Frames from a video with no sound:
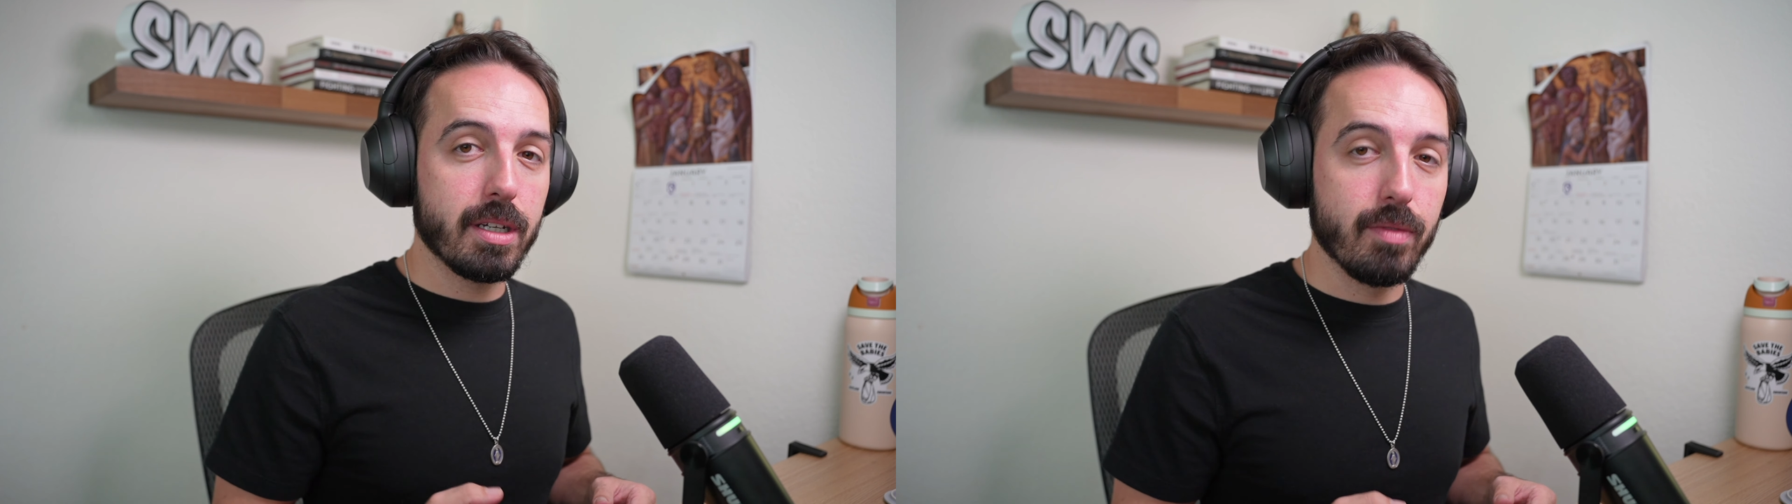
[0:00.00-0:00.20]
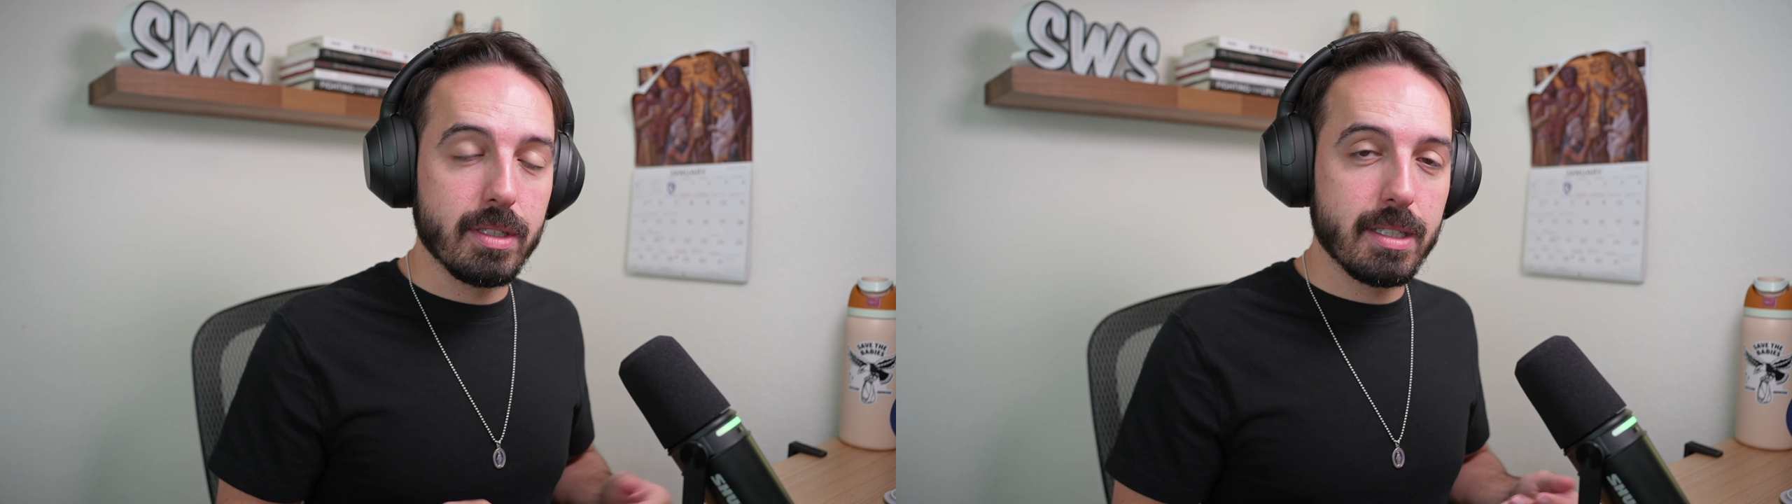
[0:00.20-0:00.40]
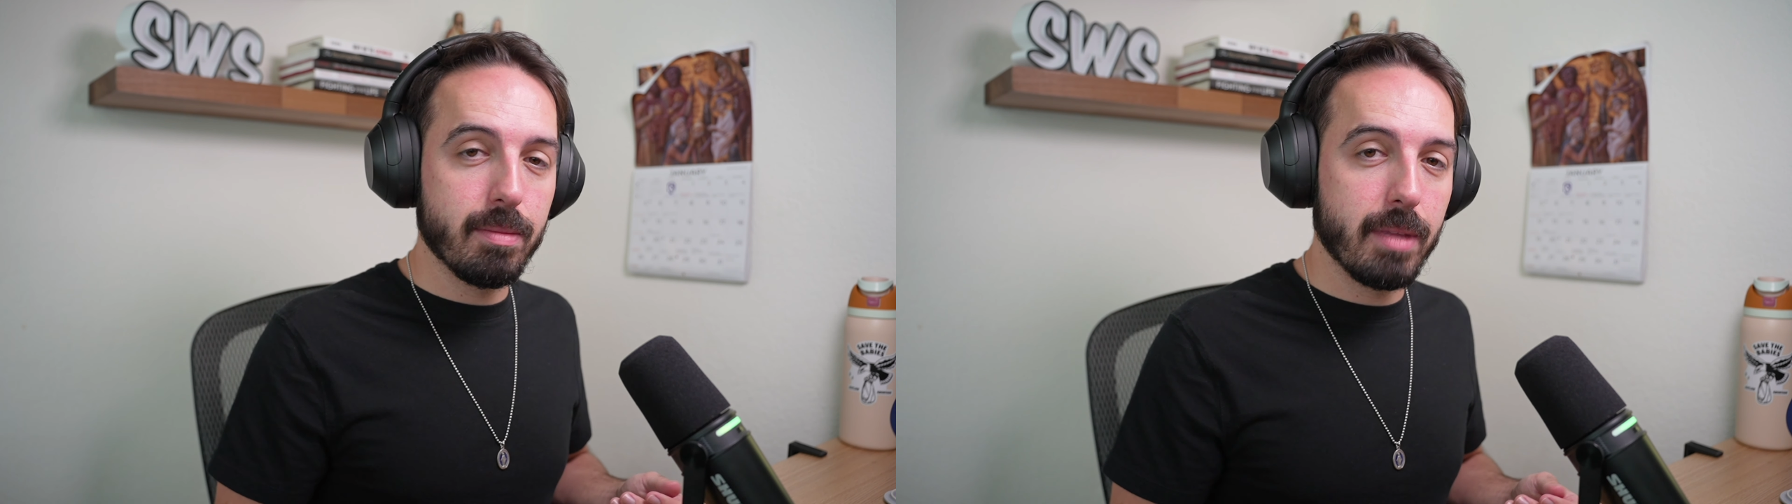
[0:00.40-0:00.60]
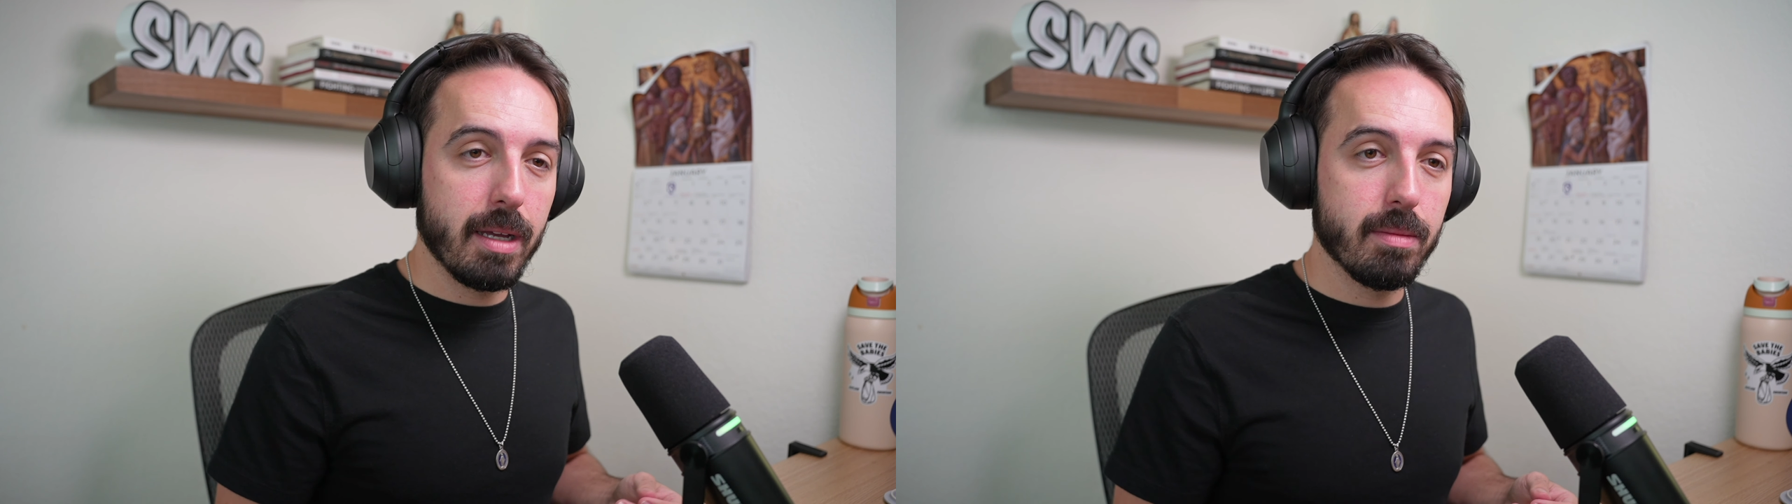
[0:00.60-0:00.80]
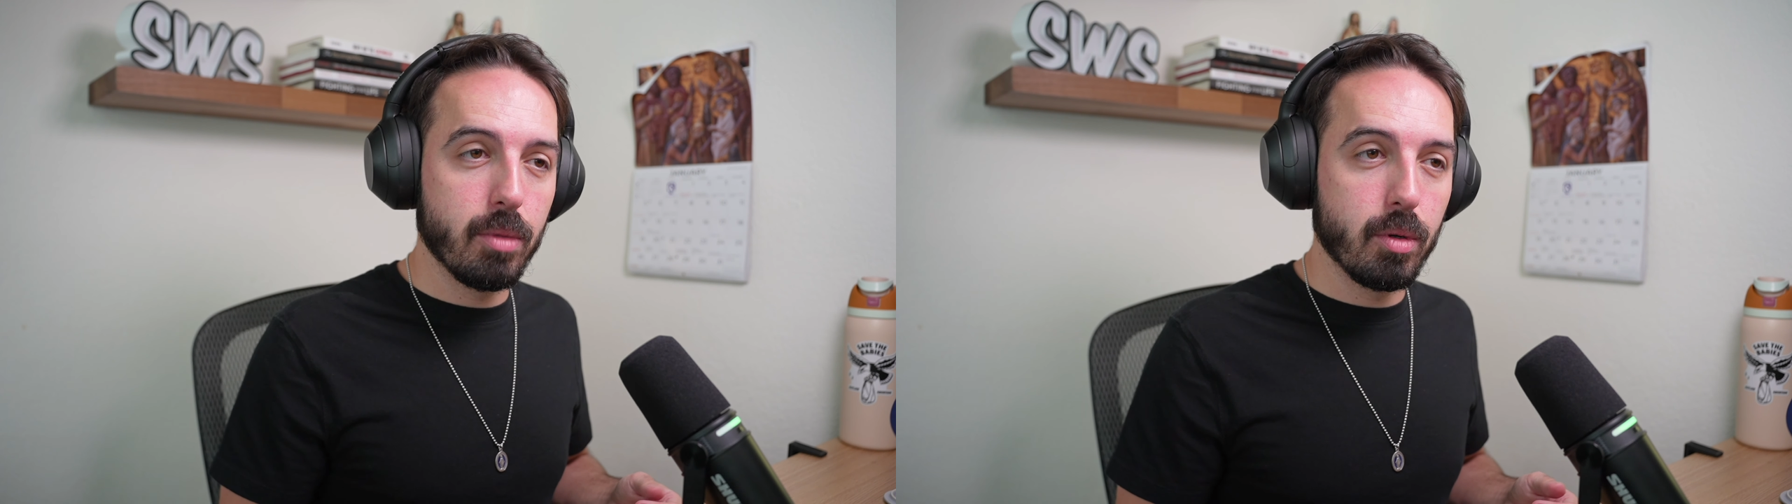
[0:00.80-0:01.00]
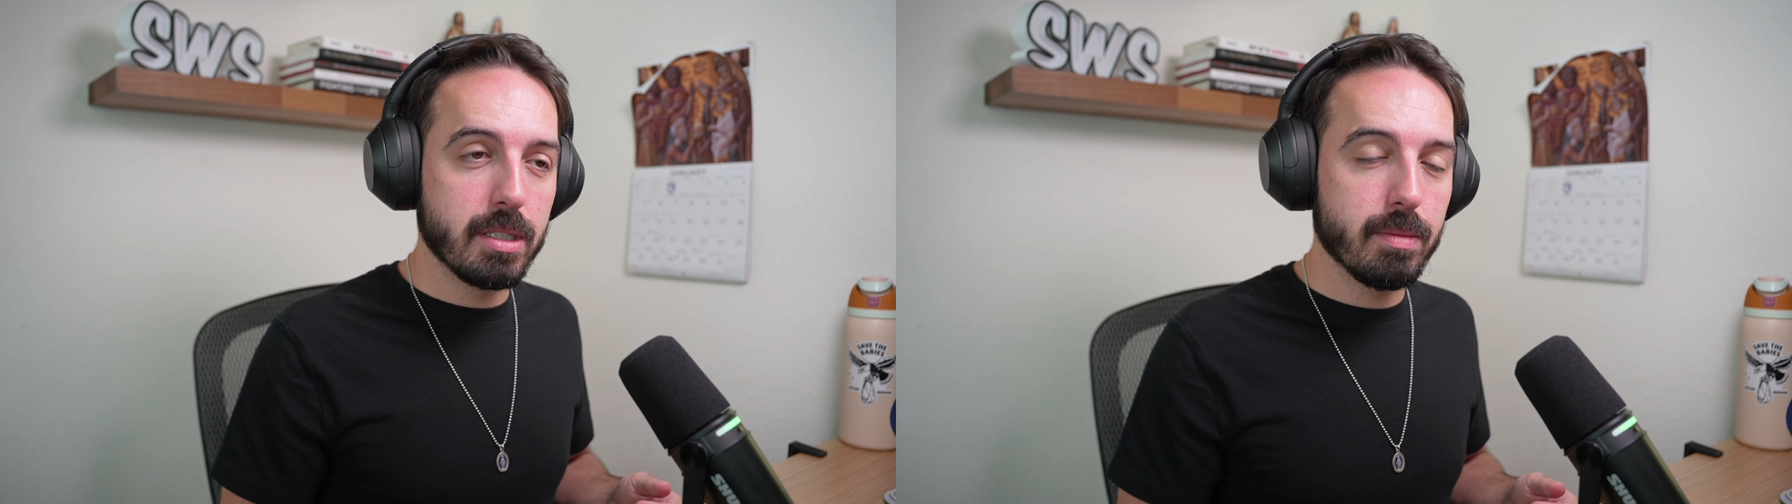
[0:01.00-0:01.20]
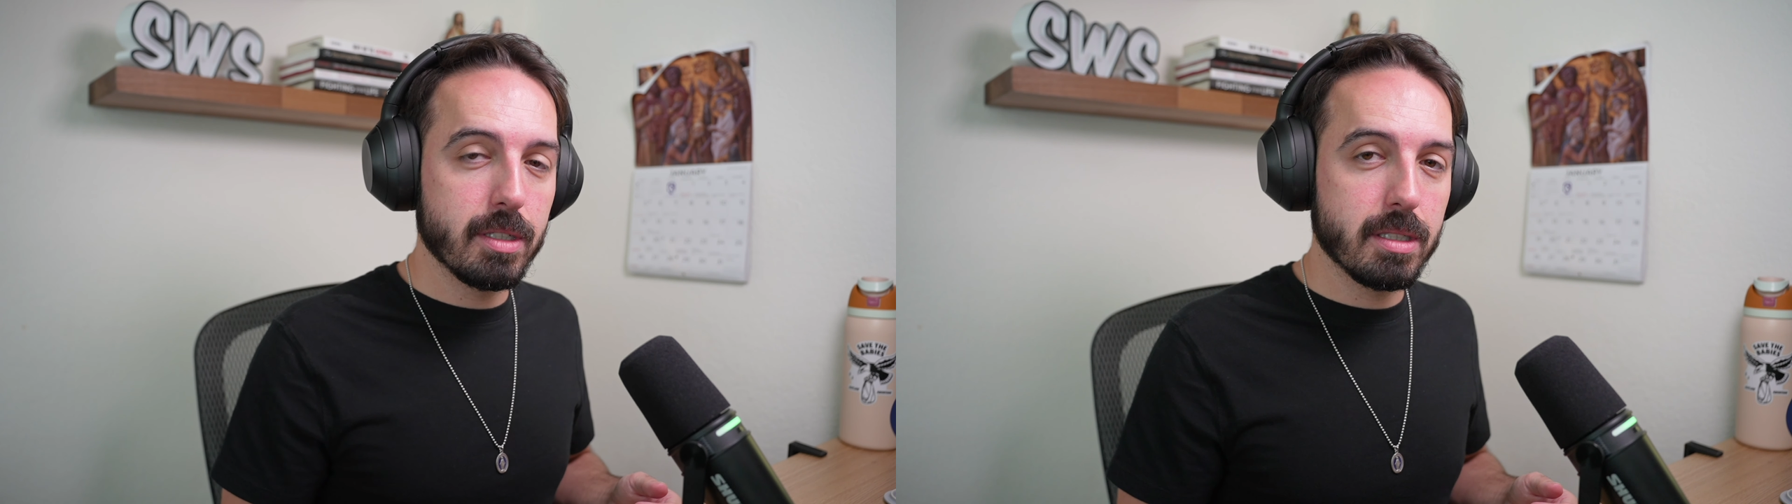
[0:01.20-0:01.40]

convince them that Buddhism